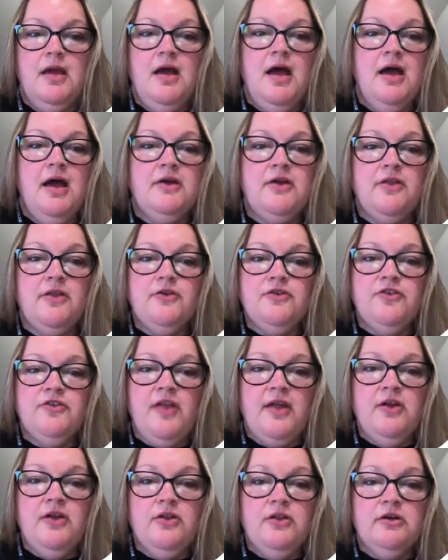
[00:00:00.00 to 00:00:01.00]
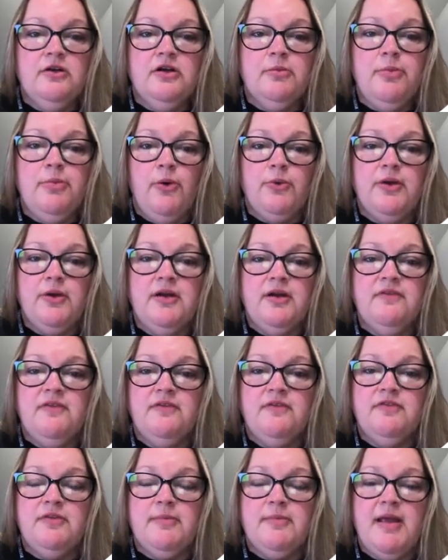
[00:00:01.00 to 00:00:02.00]
Another cellular component of
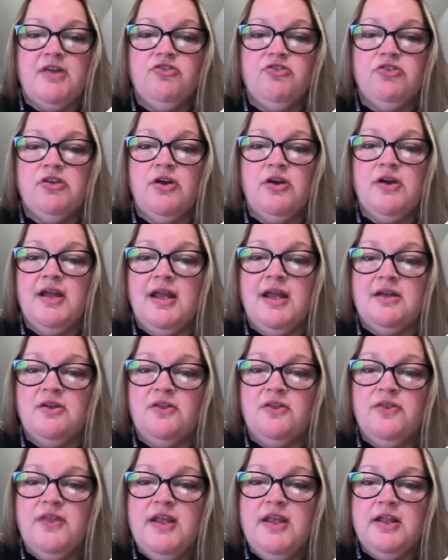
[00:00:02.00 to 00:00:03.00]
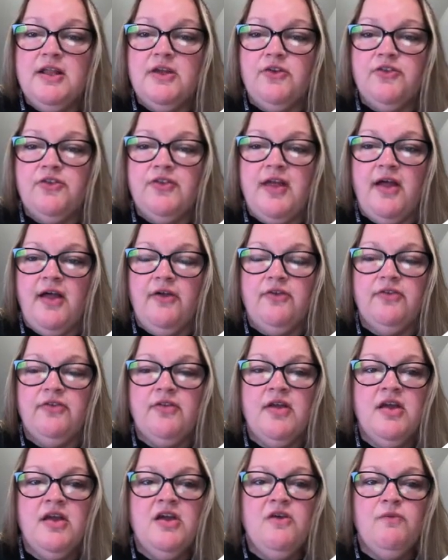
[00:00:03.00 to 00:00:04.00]
inflammation are endothelial
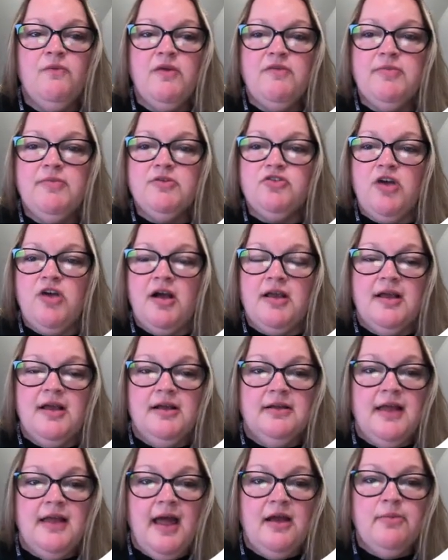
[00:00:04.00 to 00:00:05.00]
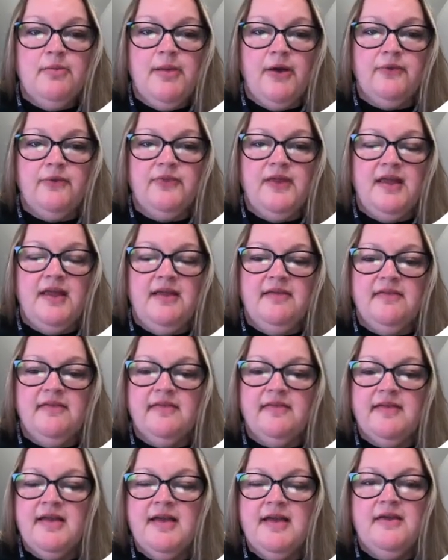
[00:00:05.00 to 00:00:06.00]
cells. We've been talking a lot about
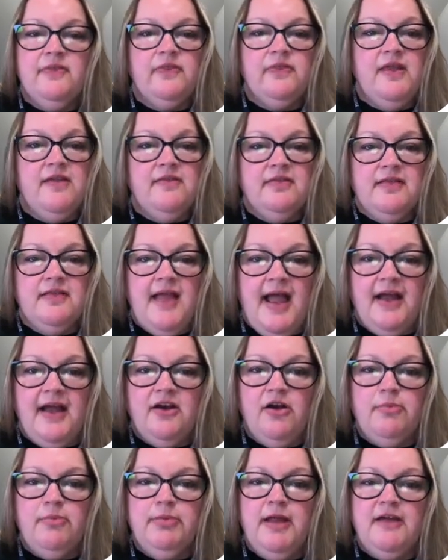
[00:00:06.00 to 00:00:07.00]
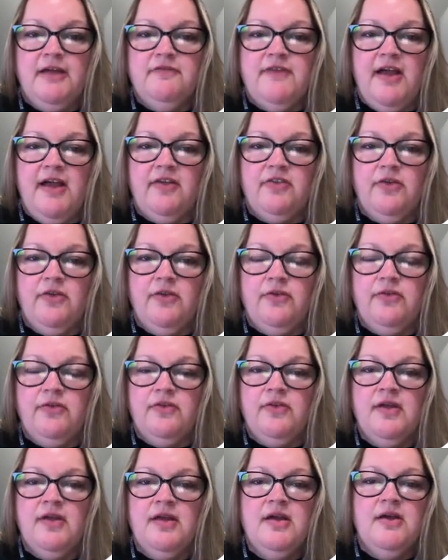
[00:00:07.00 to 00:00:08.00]
these. These line our blood
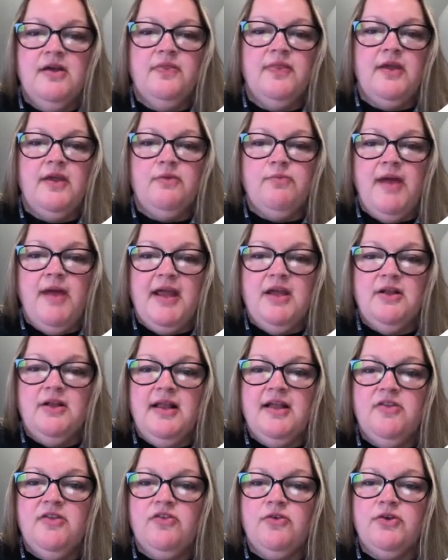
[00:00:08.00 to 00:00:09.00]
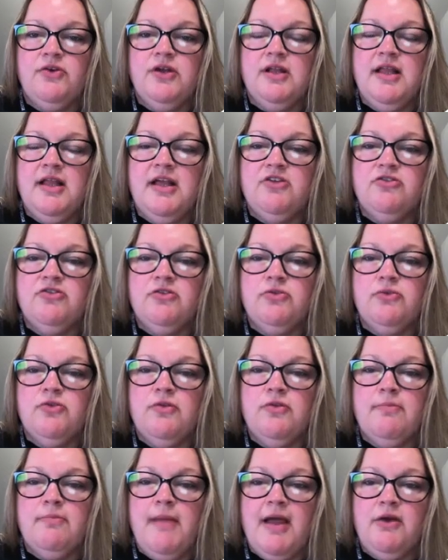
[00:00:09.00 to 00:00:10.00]
vessels. They regulate circulation through
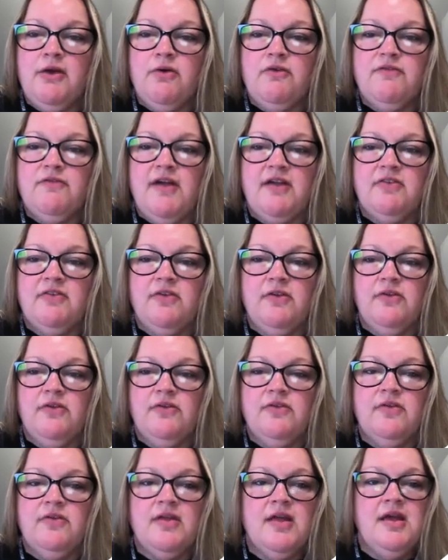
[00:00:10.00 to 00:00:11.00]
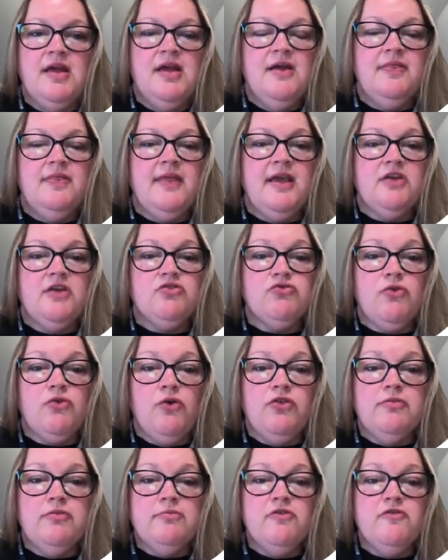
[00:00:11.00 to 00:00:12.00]
the microvessels. They
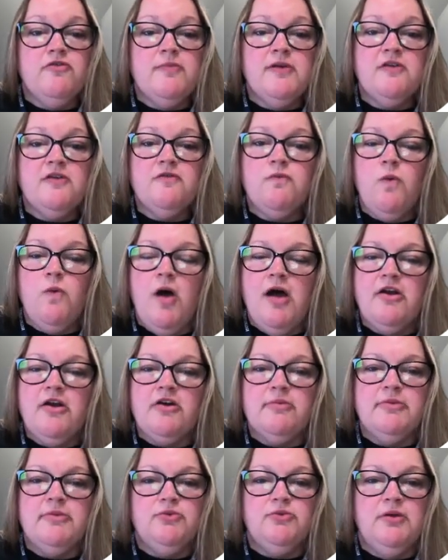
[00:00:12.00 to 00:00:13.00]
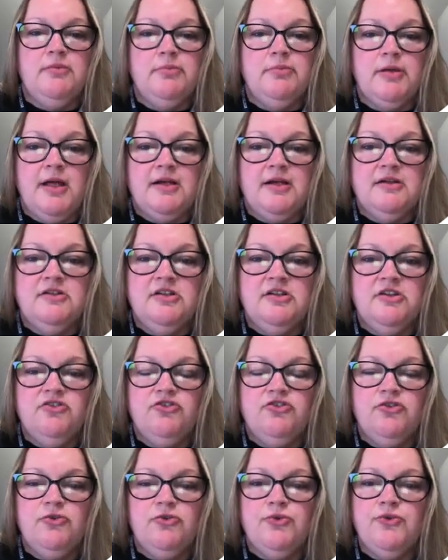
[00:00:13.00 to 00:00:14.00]
control the movement of water between blood and
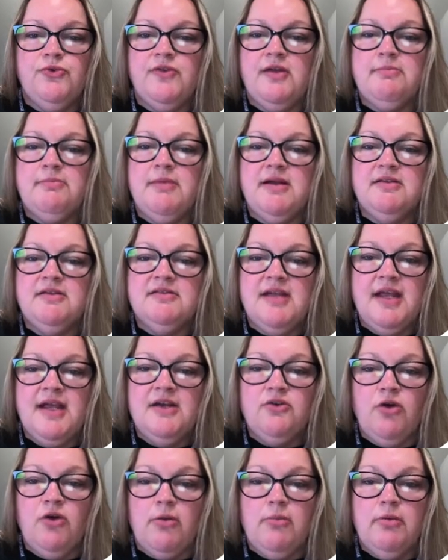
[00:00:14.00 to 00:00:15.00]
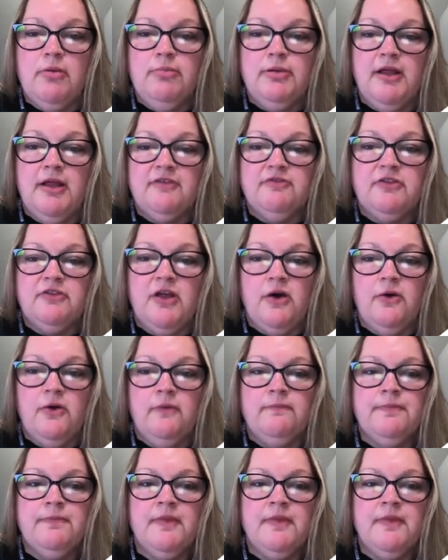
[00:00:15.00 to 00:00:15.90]
tissues and maintain normal blood flow.